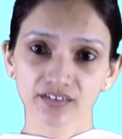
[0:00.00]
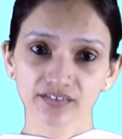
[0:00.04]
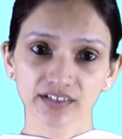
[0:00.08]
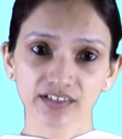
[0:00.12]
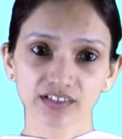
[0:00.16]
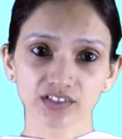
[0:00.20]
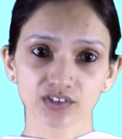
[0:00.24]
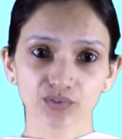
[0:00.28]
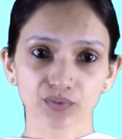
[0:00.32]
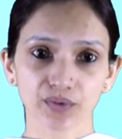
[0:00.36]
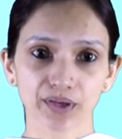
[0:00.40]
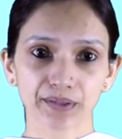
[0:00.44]

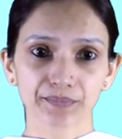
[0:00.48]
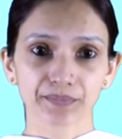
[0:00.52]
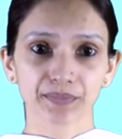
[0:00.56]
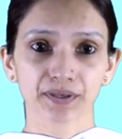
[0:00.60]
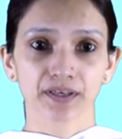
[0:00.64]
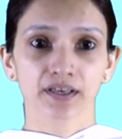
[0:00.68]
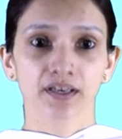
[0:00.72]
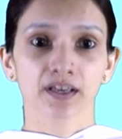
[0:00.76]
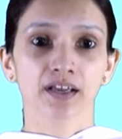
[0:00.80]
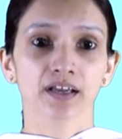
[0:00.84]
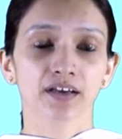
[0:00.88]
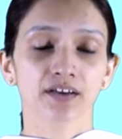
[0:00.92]
and develop
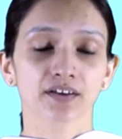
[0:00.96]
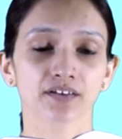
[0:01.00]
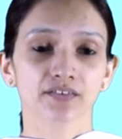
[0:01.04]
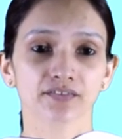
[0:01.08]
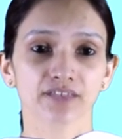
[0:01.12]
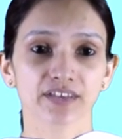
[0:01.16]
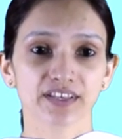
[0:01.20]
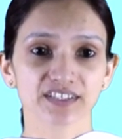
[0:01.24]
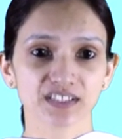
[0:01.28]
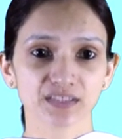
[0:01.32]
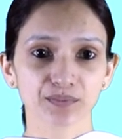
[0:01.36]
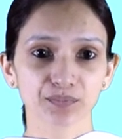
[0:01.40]

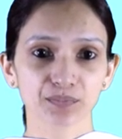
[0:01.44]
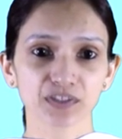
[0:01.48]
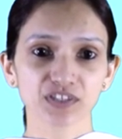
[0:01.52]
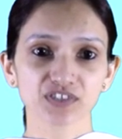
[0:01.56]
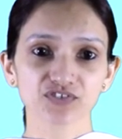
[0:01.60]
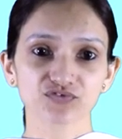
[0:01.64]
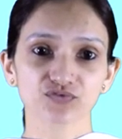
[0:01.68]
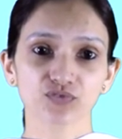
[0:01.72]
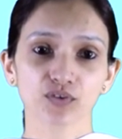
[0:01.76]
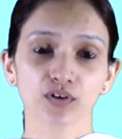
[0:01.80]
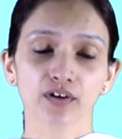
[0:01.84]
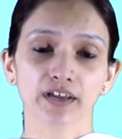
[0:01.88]
recipes
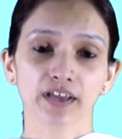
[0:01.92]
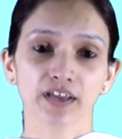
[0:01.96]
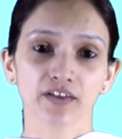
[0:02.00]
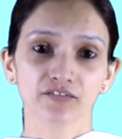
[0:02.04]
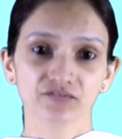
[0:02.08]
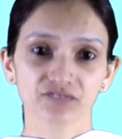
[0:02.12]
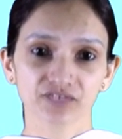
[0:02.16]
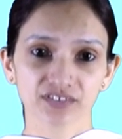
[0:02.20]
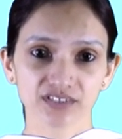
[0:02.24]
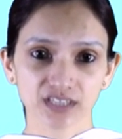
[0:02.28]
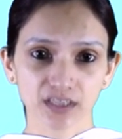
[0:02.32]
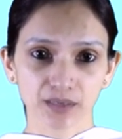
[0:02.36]
for
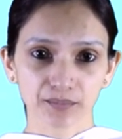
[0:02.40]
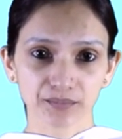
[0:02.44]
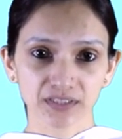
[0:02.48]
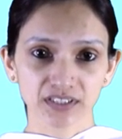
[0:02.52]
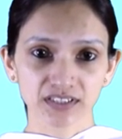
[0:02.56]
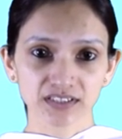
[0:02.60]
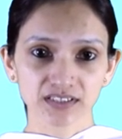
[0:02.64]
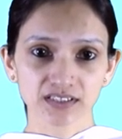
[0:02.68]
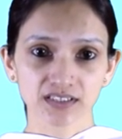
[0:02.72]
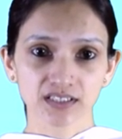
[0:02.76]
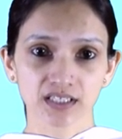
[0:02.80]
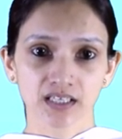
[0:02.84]

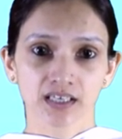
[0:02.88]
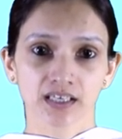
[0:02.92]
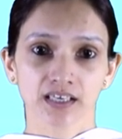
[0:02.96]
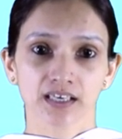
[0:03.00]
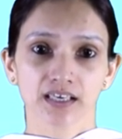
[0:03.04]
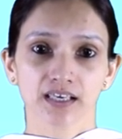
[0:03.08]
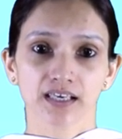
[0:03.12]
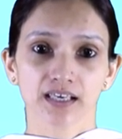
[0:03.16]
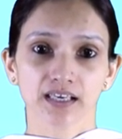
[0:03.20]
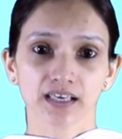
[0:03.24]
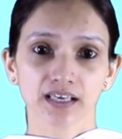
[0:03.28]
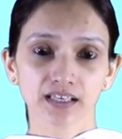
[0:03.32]
amphetamines
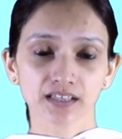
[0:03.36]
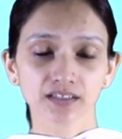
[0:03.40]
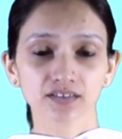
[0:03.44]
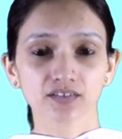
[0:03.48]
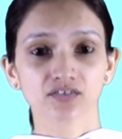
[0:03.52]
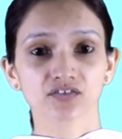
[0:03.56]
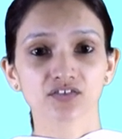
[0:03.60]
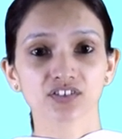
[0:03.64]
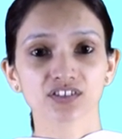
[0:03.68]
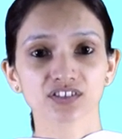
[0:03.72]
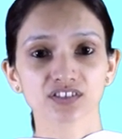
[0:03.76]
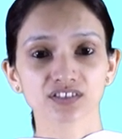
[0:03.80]

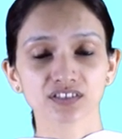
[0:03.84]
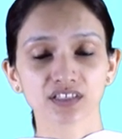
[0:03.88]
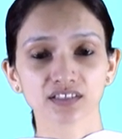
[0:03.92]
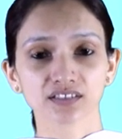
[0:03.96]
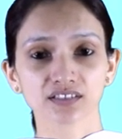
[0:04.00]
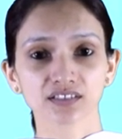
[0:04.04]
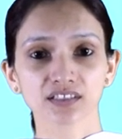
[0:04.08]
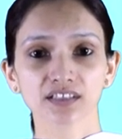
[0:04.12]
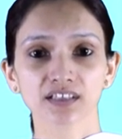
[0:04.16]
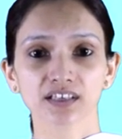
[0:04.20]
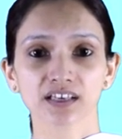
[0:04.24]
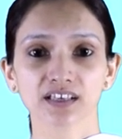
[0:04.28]
and
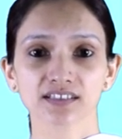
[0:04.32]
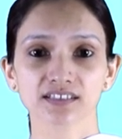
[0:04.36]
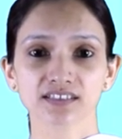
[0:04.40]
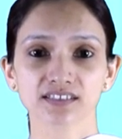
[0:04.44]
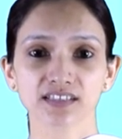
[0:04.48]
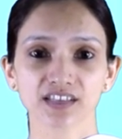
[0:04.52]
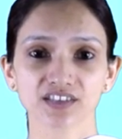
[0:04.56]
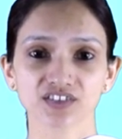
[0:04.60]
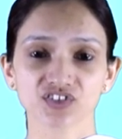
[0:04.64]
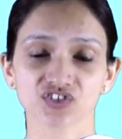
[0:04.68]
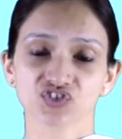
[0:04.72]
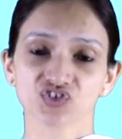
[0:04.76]
restricted
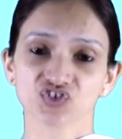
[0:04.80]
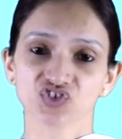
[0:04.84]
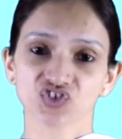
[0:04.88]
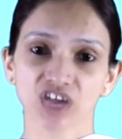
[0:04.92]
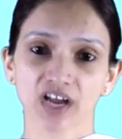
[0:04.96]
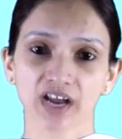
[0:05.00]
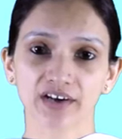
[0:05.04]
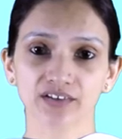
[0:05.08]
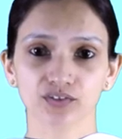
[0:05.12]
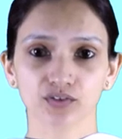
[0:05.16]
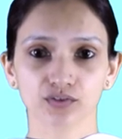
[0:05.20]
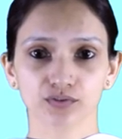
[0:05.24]
access
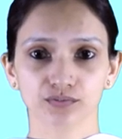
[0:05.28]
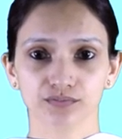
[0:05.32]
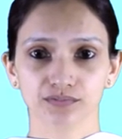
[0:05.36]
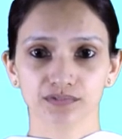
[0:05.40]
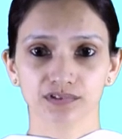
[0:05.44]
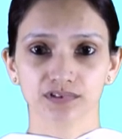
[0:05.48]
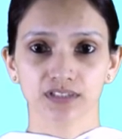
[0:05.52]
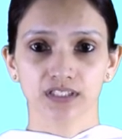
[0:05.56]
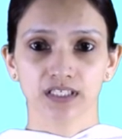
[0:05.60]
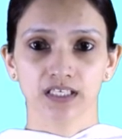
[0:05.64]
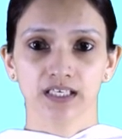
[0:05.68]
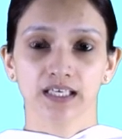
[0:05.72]
chat rooms.
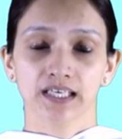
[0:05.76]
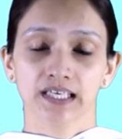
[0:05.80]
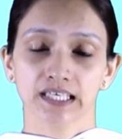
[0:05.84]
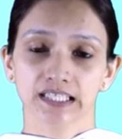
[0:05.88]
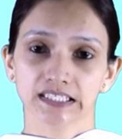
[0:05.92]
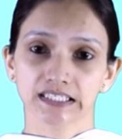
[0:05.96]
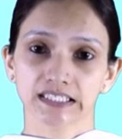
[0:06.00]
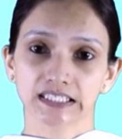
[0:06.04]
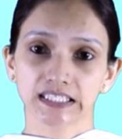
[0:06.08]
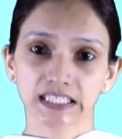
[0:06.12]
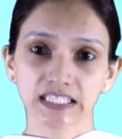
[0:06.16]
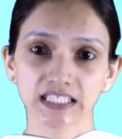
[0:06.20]

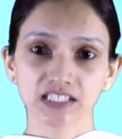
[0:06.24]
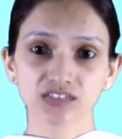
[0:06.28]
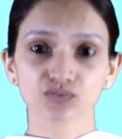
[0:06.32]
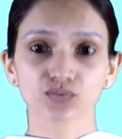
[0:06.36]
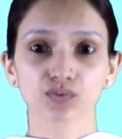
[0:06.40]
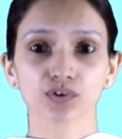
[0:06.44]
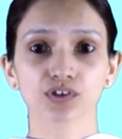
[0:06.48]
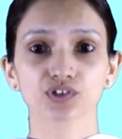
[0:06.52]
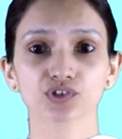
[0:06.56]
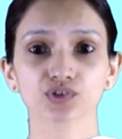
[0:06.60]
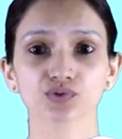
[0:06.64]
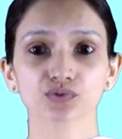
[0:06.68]
These
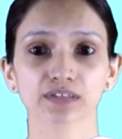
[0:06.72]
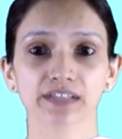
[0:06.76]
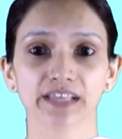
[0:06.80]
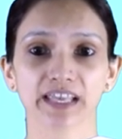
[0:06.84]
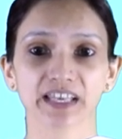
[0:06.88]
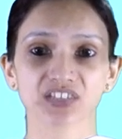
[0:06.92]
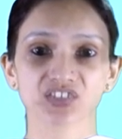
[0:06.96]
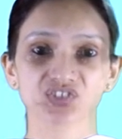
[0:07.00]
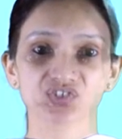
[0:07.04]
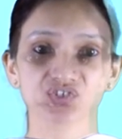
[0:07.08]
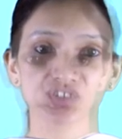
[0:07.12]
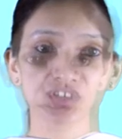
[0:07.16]
virtual
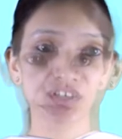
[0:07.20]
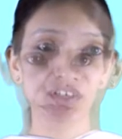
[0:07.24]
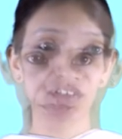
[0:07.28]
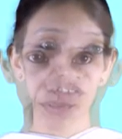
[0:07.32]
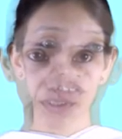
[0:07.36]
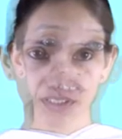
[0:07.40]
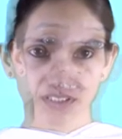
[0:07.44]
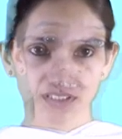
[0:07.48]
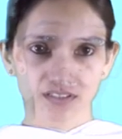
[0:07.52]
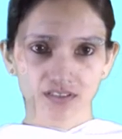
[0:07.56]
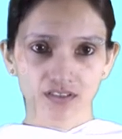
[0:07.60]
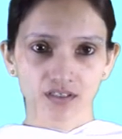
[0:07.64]

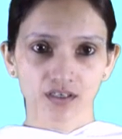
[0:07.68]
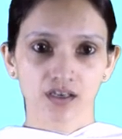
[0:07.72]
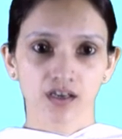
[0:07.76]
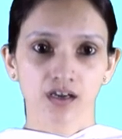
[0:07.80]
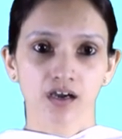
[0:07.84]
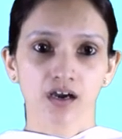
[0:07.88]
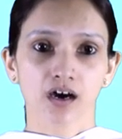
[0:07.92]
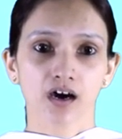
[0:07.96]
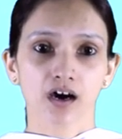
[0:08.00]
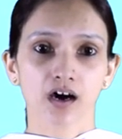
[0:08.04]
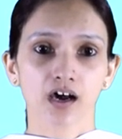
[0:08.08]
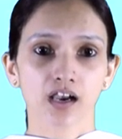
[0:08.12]
exchanges
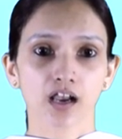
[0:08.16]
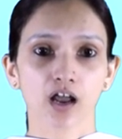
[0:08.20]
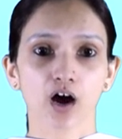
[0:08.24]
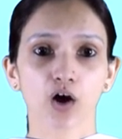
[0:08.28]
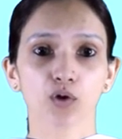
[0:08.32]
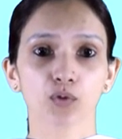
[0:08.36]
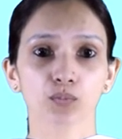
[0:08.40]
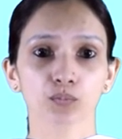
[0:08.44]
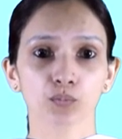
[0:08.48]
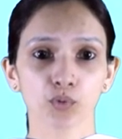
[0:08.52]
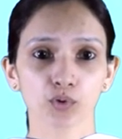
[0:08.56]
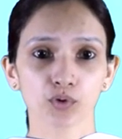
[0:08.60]

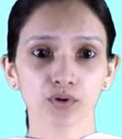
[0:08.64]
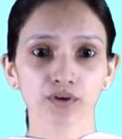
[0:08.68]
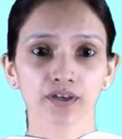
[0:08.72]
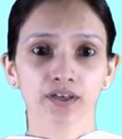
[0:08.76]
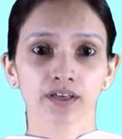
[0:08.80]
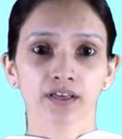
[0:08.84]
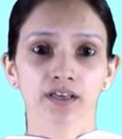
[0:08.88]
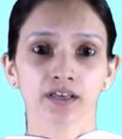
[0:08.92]
allow more